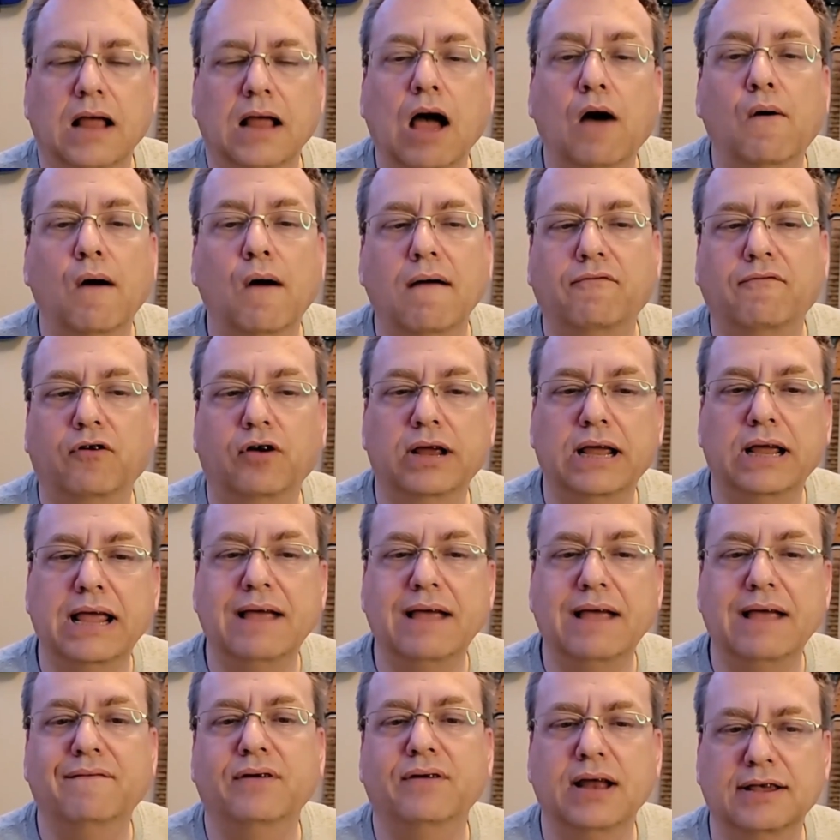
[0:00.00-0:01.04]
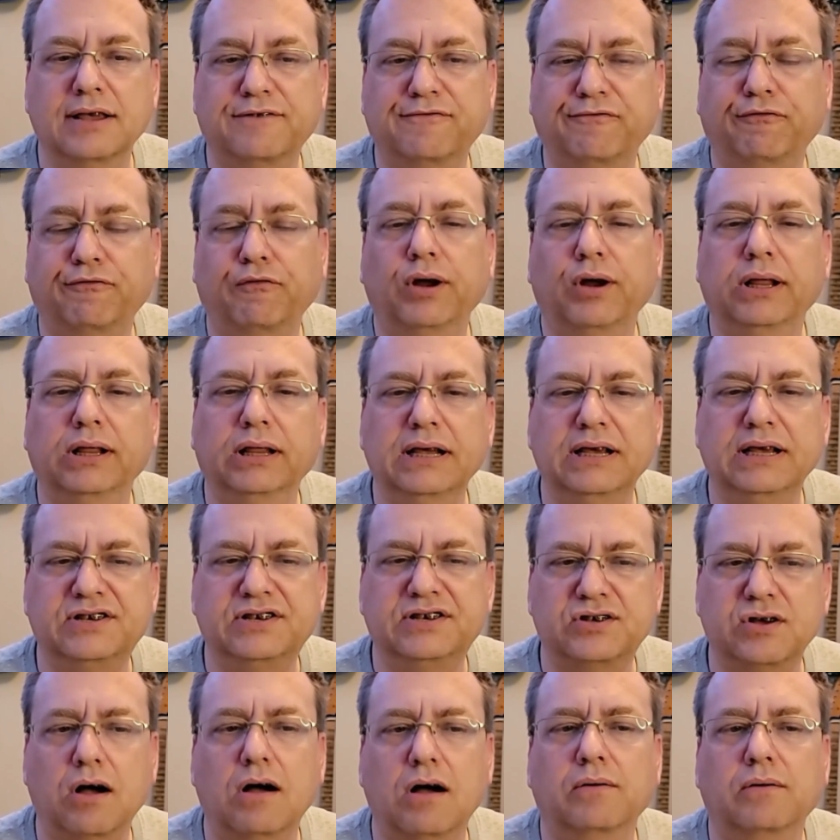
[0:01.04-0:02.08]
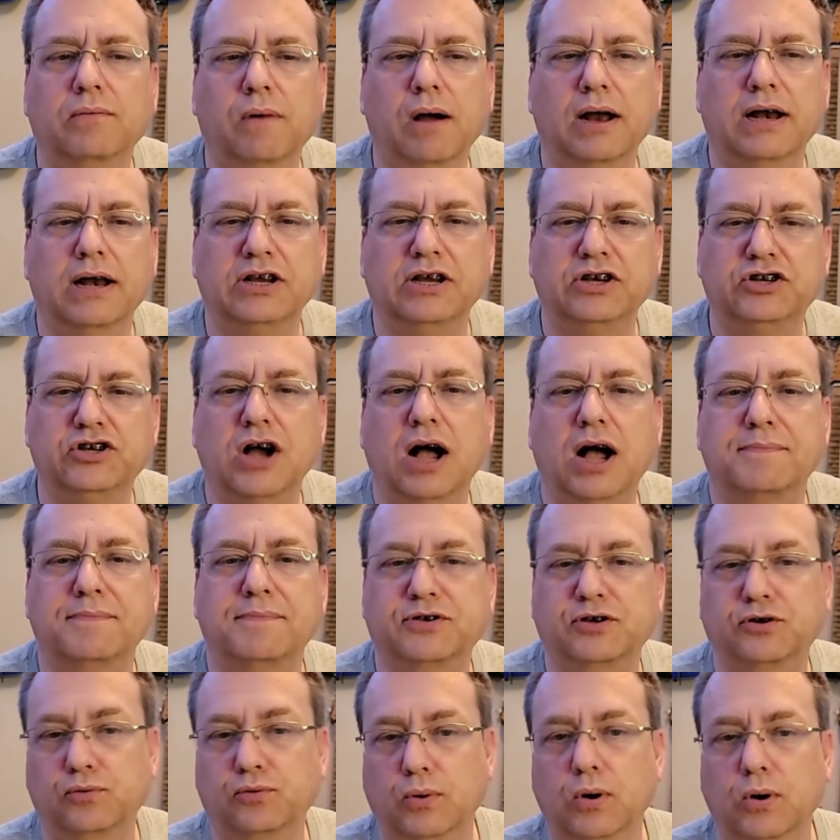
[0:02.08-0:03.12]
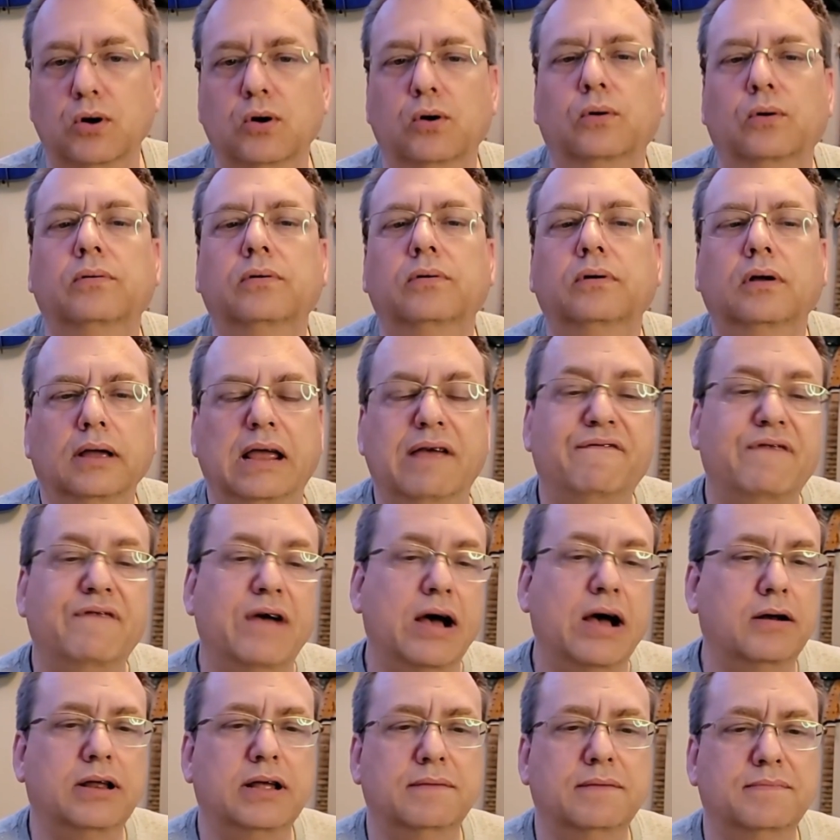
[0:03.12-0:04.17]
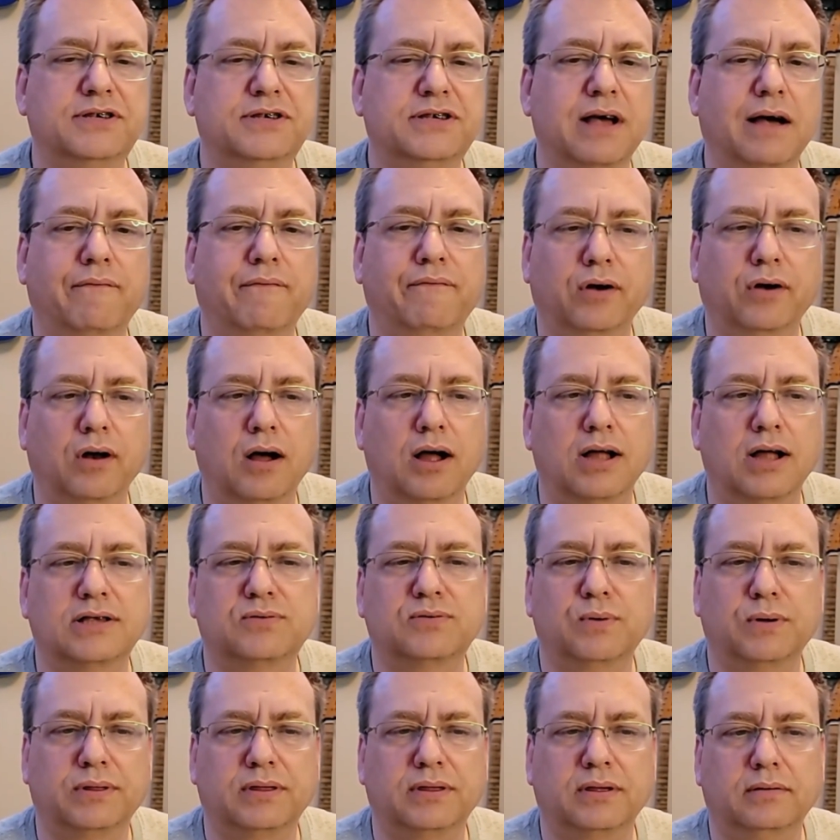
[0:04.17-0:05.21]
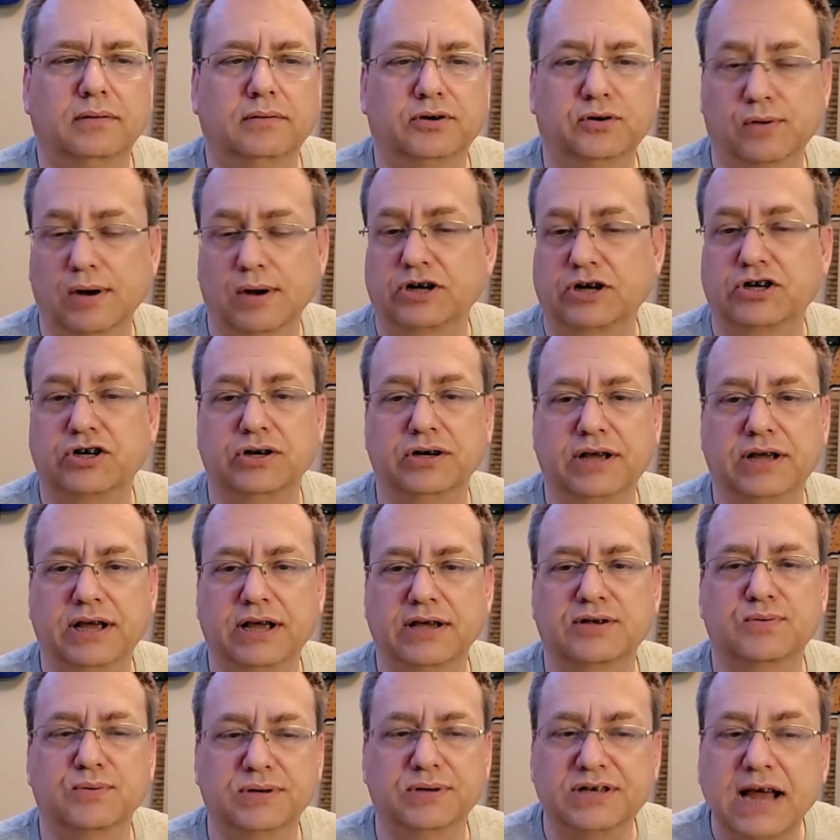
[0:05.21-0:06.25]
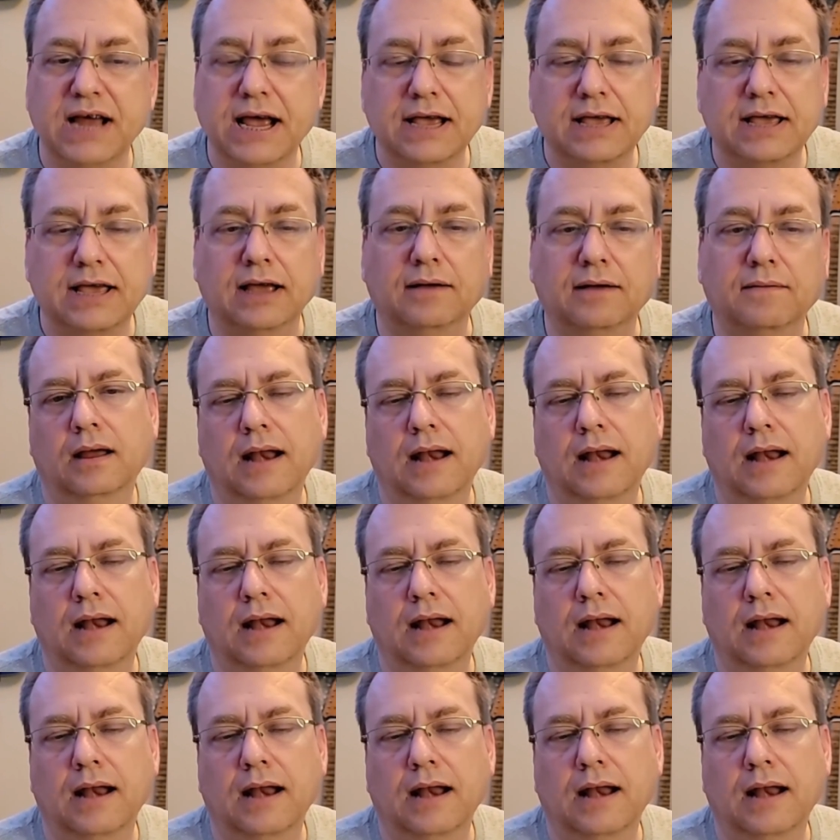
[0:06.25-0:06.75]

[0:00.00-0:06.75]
However, even as Frehley's songwriting chops grew, he found himself at odds with the direction Kiss was taking.